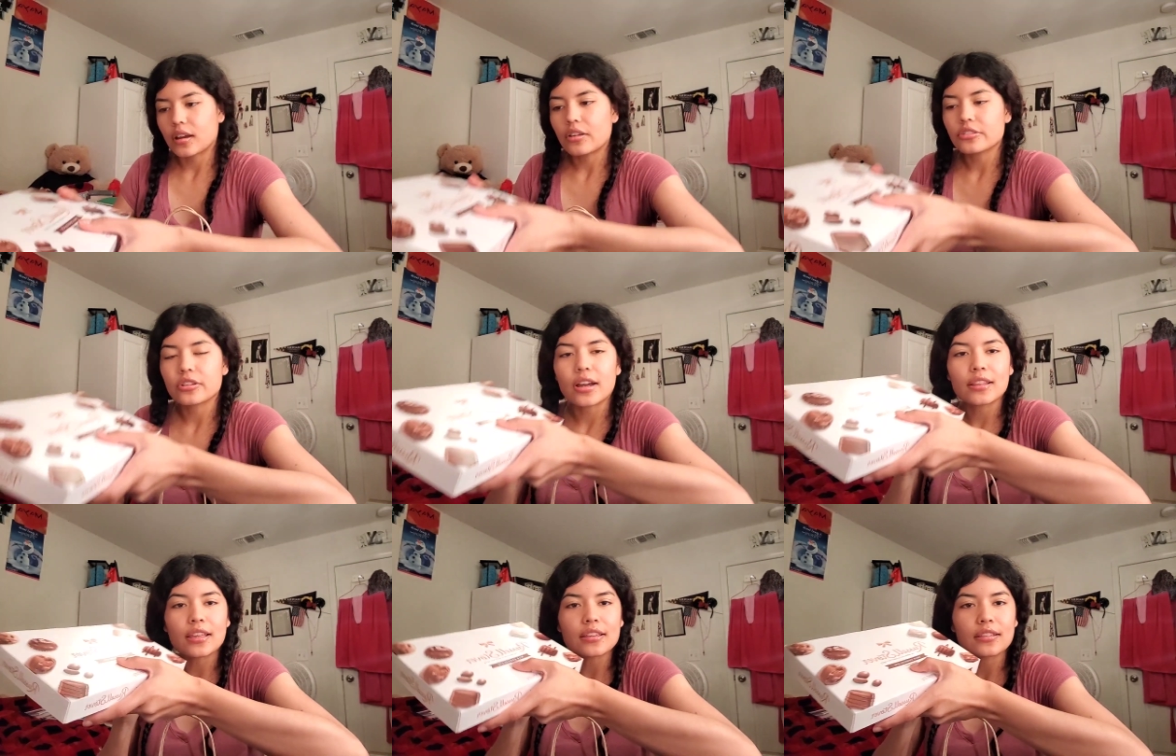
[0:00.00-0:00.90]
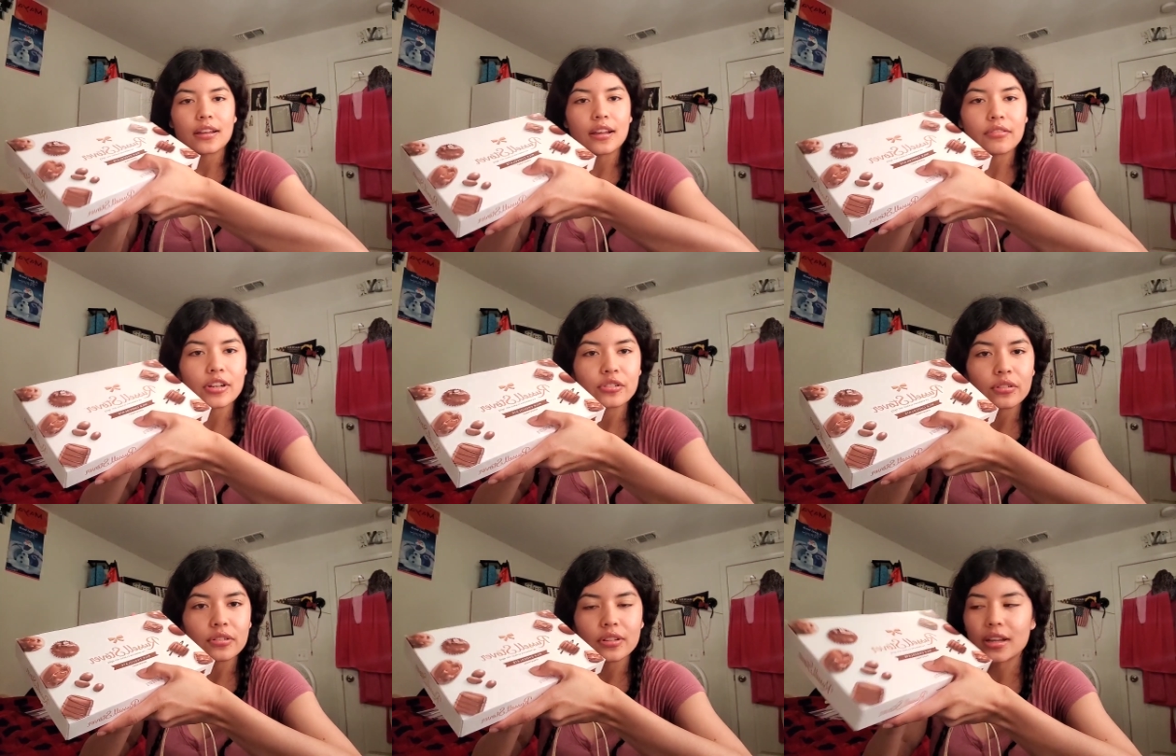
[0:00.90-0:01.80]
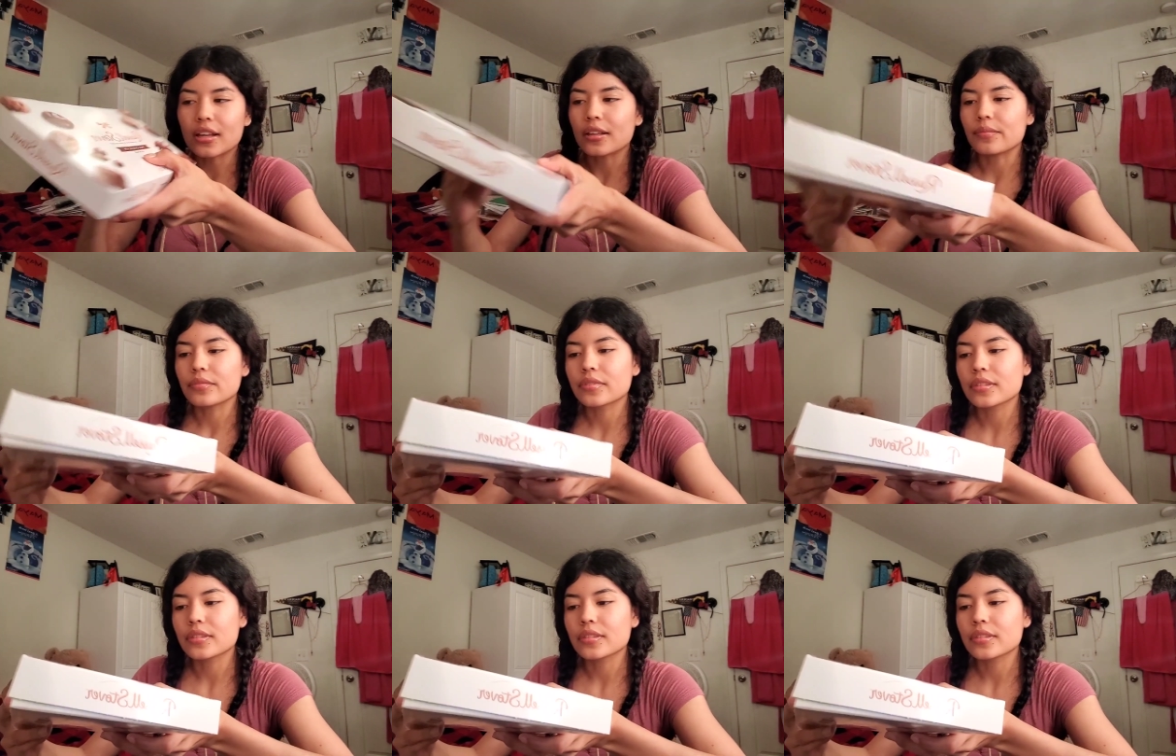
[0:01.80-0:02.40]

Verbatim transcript: I also got these uh, Russell um,